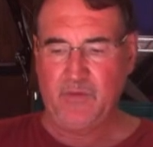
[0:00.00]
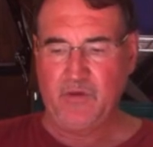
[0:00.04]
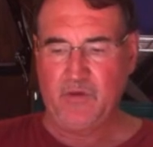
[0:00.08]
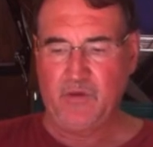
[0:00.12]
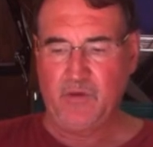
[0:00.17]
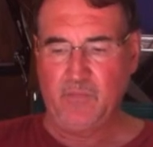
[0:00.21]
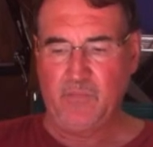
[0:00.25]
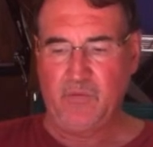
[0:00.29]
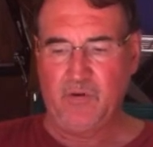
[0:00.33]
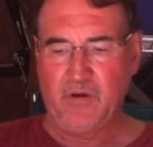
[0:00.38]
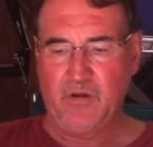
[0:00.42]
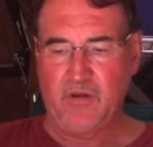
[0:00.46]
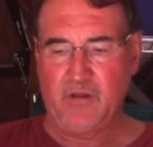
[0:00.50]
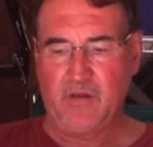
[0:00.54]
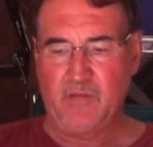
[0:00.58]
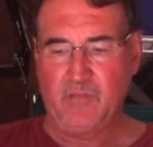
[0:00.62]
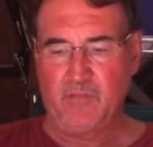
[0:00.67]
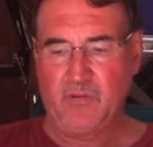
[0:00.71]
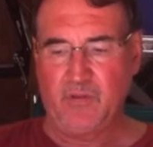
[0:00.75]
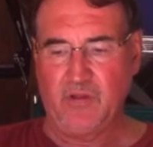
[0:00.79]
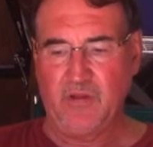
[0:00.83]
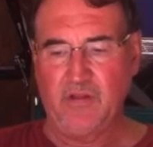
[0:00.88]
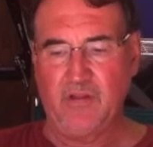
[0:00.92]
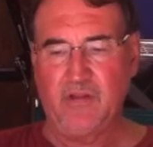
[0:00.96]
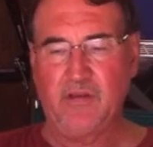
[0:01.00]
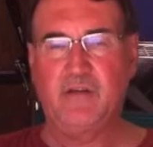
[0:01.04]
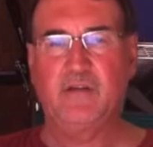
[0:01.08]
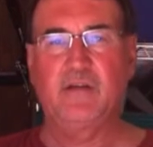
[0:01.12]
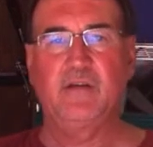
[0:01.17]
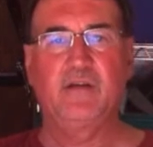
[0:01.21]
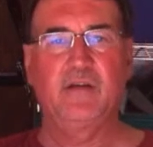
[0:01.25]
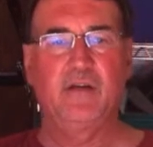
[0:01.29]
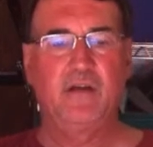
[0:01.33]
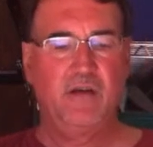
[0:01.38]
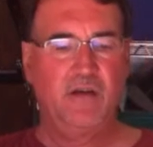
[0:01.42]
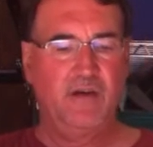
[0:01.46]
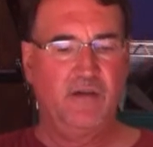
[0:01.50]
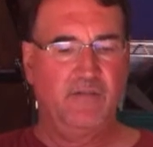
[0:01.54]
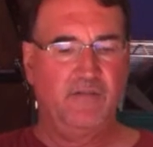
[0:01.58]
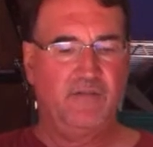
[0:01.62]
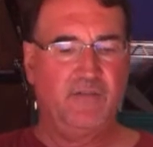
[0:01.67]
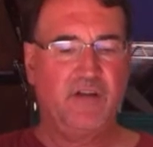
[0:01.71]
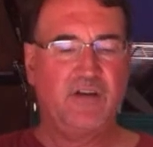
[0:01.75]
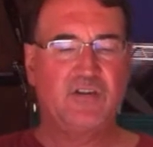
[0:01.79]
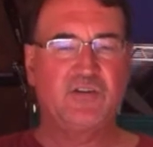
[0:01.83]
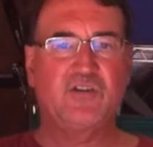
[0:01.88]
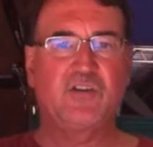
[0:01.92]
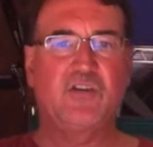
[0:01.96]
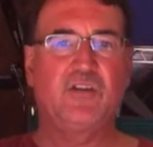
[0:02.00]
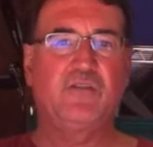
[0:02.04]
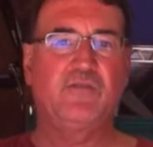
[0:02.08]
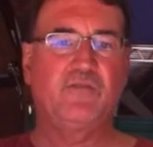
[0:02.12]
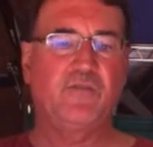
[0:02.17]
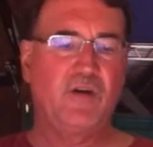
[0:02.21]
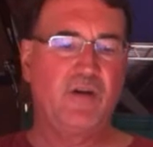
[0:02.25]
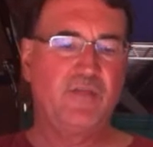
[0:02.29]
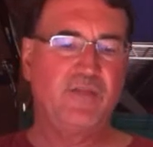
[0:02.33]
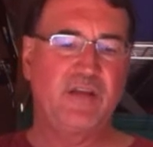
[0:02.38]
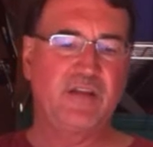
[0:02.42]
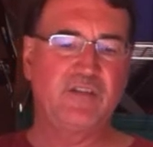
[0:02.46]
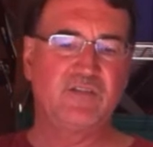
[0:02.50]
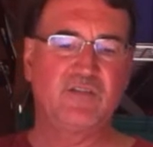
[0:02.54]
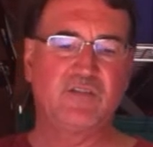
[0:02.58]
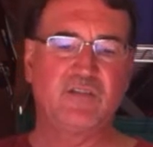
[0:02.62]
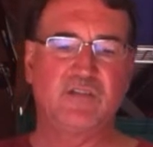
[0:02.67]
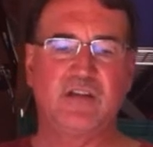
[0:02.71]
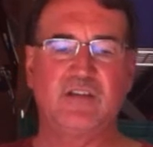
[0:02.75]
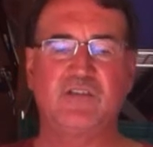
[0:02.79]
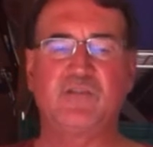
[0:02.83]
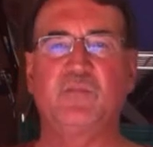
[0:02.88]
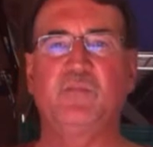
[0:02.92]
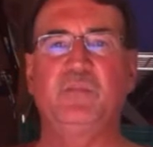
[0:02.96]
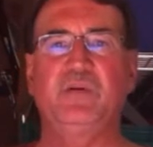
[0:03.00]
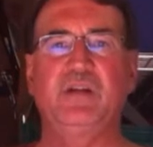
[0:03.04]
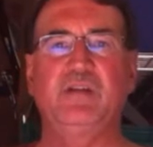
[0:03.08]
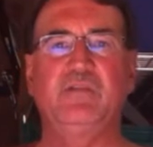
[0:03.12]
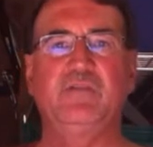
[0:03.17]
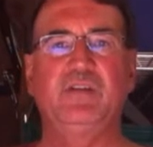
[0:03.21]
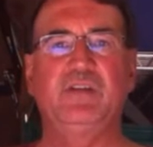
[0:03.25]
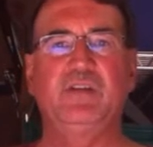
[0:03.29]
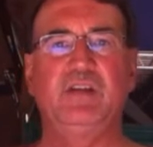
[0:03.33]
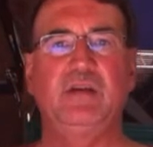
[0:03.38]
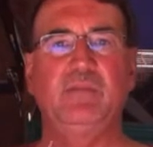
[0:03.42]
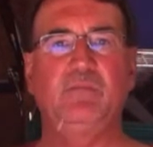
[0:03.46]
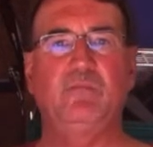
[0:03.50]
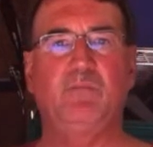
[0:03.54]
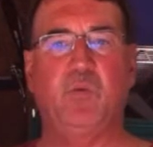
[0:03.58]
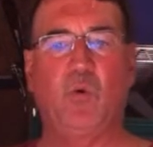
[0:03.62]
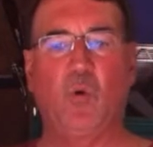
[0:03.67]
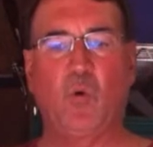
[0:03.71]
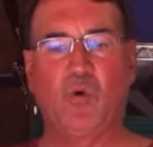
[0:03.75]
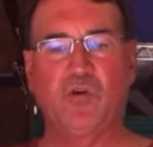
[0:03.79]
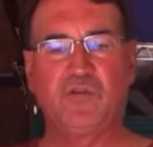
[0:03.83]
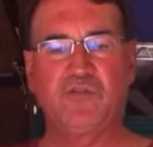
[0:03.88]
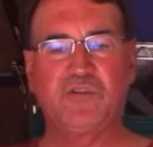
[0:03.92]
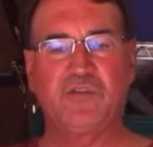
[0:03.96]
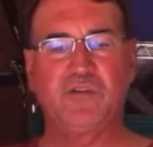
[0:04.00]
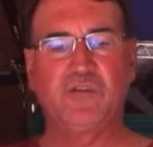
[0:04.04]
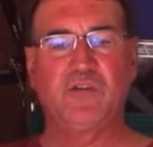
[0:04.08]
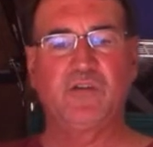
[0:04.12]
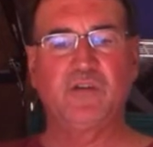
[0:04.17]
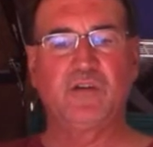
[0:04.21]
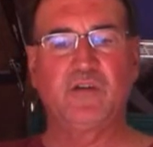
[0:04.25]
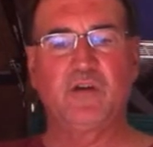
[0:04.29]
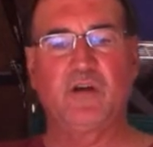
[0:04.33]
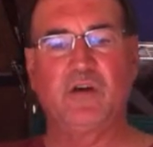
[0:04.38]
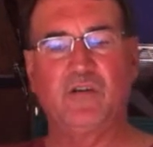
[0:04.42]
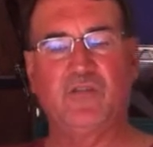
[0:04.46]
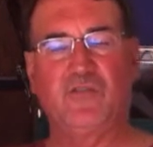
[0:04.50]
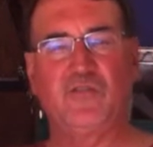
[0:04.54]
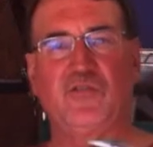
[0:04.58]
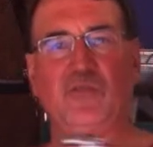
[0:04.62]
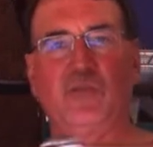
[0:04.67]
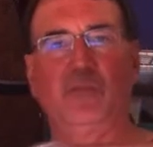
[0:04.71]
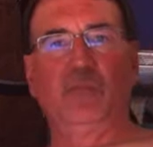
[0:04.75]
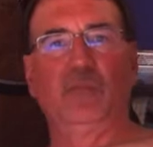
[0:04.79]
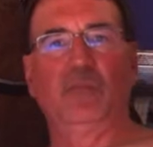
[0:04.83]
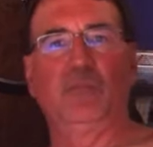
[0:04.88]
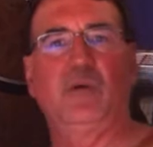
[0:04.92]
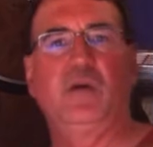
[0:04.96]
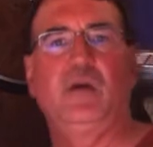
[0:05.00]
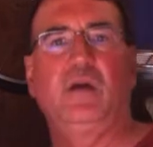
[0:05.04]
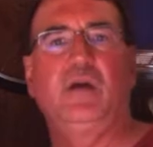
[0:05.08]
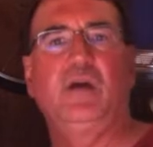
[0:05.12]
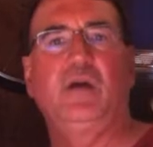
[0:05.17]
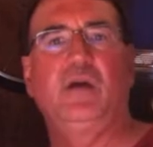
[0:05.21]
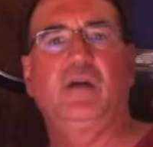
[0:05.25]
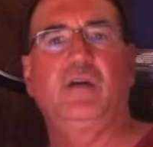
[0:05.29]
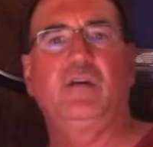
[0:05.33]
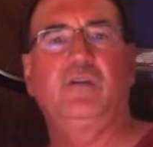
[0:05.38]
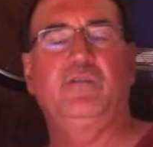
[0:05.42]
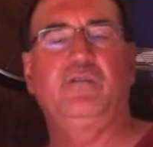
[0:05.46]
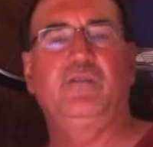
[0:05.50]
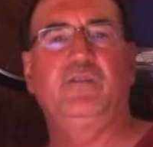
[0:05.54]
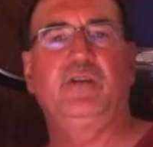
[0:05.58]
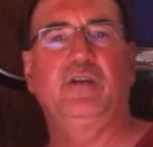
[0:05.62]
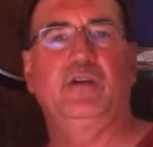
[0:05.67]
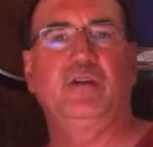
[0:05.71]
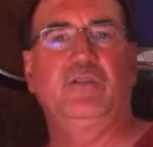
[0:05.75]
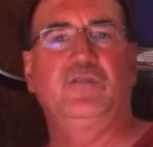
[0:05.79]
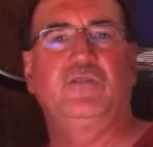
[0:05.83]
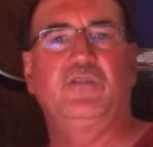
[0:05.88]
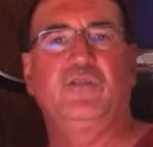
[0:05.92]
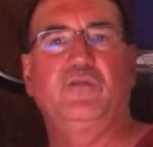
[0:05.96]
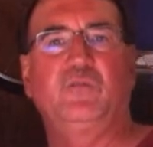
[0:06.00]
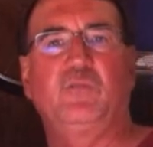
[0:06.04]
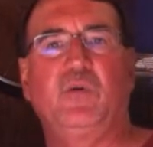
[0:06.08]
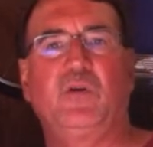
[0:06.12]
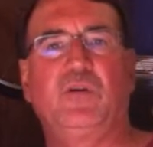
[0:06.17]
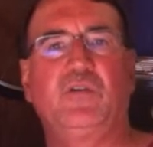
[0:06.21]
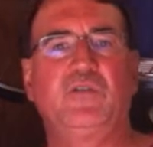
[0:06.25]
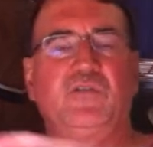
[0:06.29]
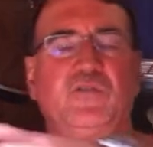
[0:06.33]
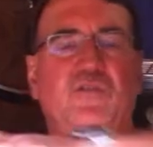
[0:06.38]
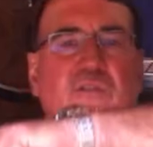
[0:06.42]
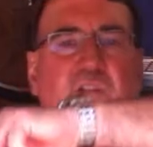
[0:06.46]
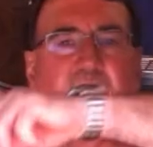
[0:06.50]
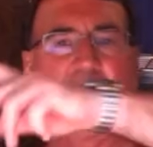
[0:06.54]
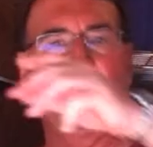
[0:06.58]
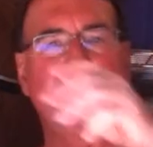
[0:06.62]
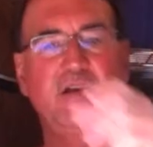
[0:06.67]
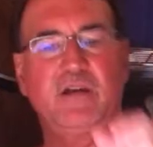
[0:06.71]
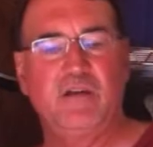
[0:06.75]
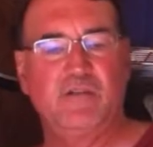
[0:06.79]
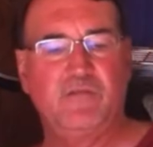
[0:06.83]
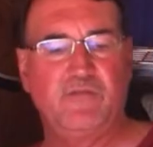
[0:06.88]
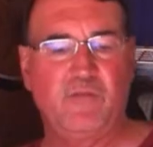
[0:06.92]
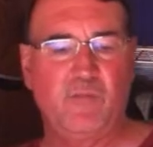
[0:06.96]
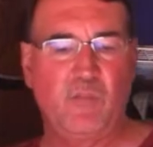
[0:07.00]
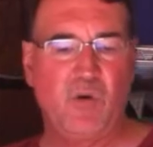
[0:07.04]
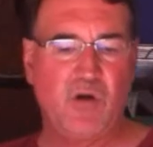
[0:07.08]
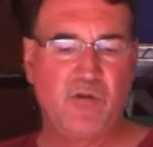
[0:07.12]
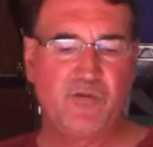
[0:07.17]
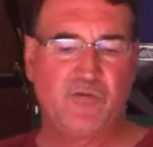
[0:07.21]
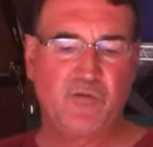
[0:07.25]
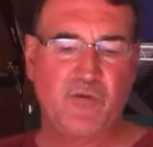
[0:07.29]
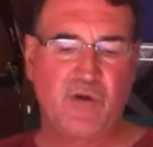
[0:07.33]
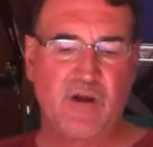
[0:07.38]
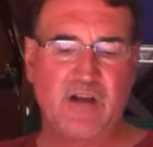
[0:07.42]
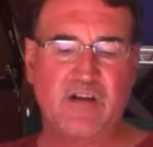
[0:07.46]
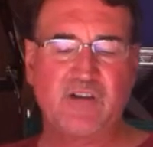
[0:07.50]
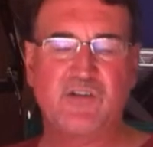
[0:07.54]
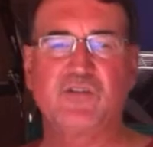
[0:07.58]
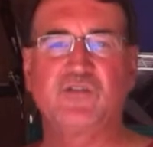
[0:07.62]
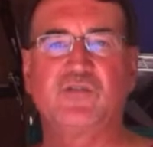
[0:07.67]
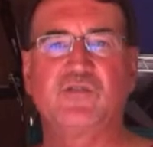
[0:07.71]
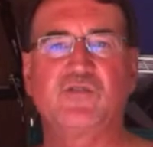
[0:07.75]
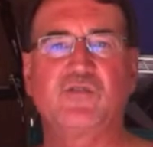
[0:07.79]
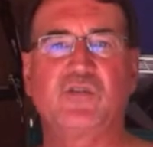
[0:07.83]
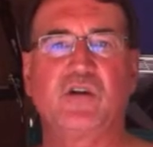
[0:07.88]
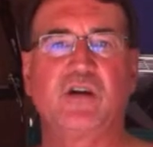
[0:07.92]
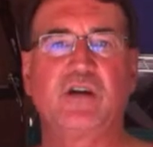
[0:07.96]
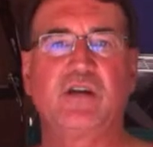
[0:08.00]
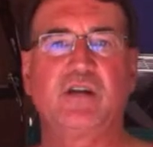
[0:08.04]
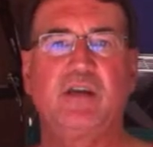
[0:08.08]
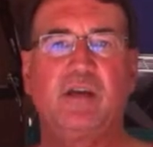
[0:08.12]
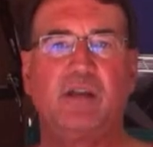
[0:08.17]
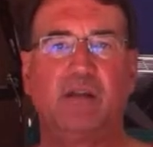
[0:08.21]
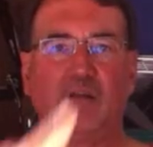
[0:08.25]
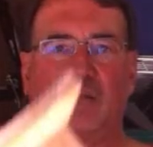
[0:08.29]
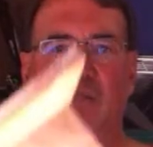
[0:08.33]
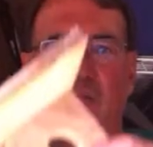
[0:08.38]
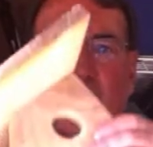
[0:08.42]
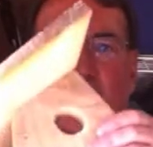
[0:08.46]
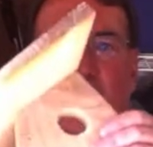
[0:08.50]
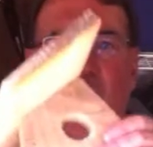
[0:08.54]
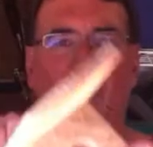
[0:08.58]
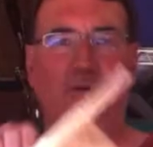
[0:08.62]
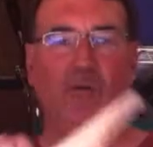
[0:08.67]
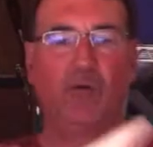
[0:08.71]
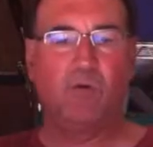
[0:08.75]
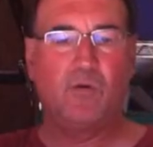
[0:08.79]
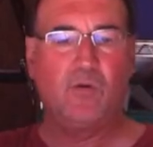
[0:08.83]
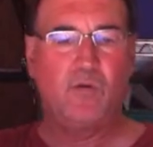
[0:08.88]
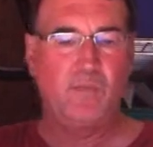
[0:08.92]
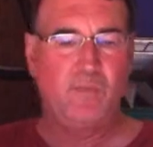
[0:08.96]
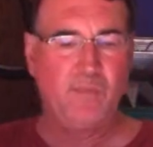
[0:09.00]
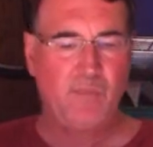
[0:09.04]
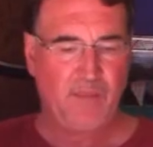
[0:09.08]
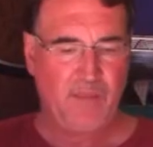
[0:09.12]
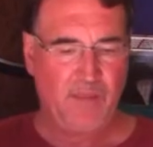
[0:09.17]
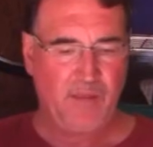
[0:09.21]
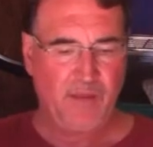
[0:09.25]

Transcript: You could put it completely flush to the front. That's a bit of a deep porch and could cause some interference as birds fly in from all directions trying to get in the bird hole.